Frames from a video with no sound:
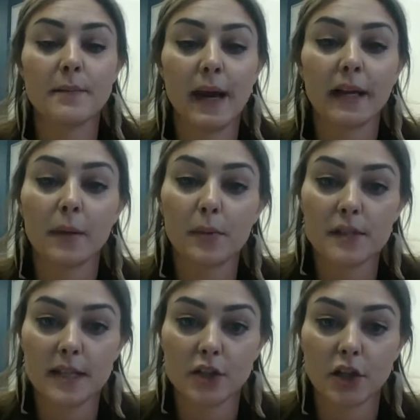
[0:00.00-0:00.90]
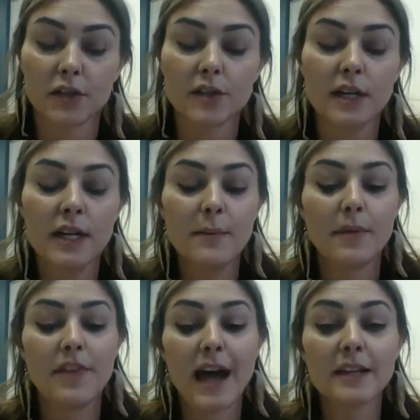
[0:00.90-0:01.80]
some backup procedures.
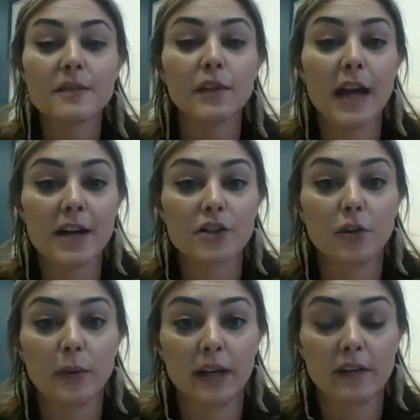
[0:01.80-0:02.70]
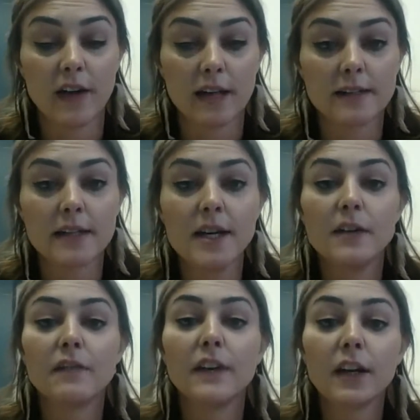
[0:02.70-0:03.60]
But that is for national brand events.
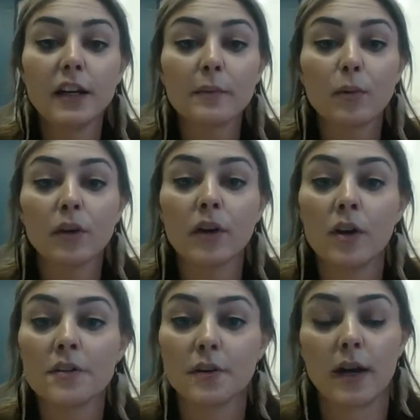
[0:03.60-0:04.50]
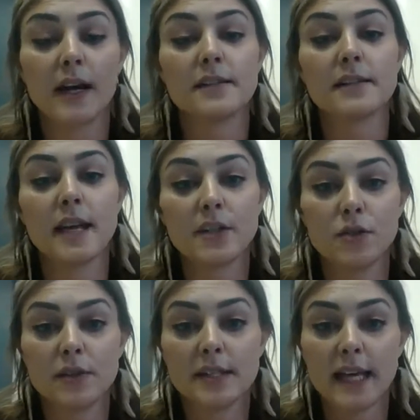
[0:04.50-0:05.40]
Very important also,
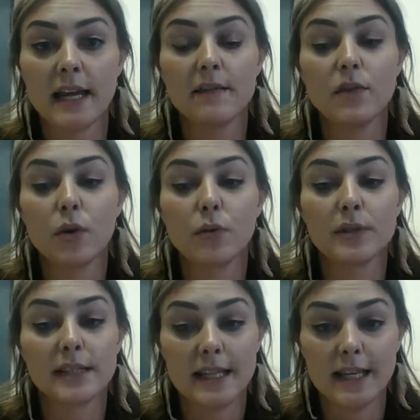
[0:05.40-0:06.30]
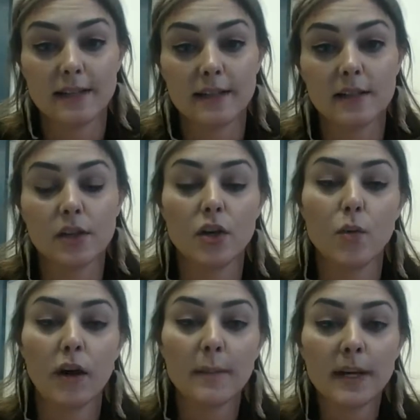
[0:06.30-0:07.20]
guys, is that you save your receipt.
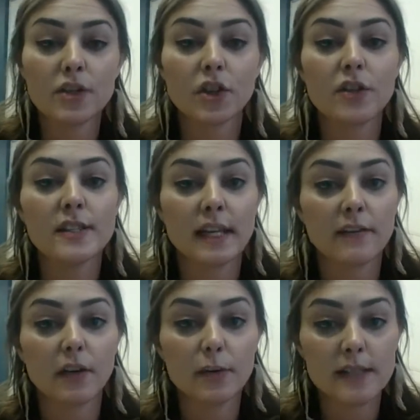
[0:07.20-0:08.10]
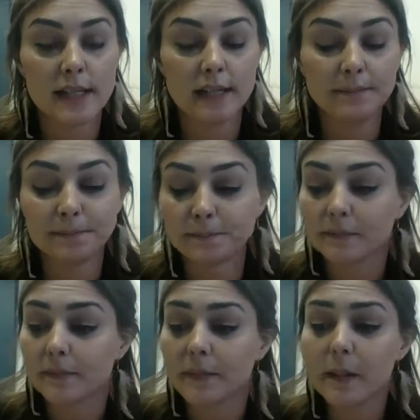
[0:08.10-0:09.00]
So you want to make sure you save your receipt,
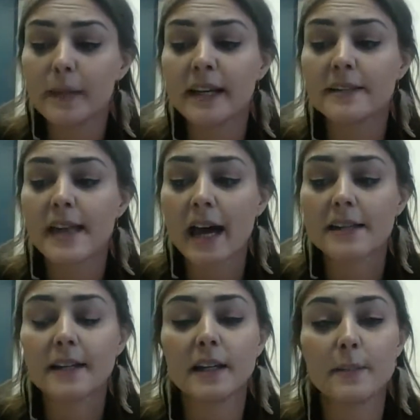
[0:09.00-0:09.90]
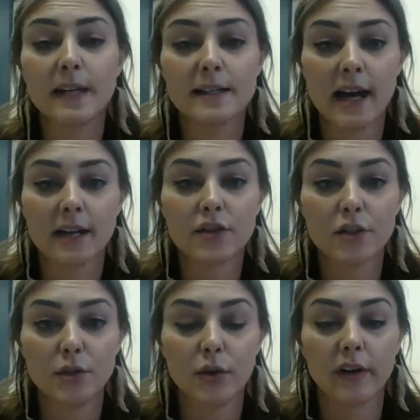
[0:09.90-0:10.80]
because that is going to be attached
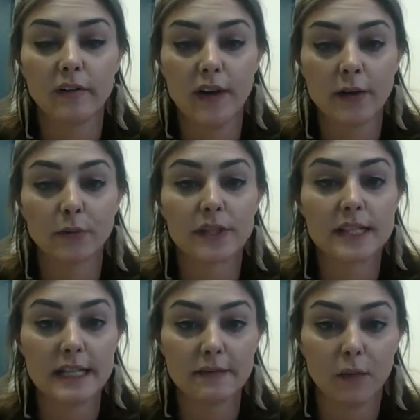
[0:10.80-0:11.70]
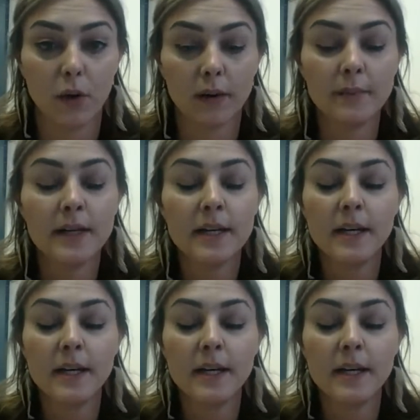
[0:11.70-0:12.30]
to your event receipt form,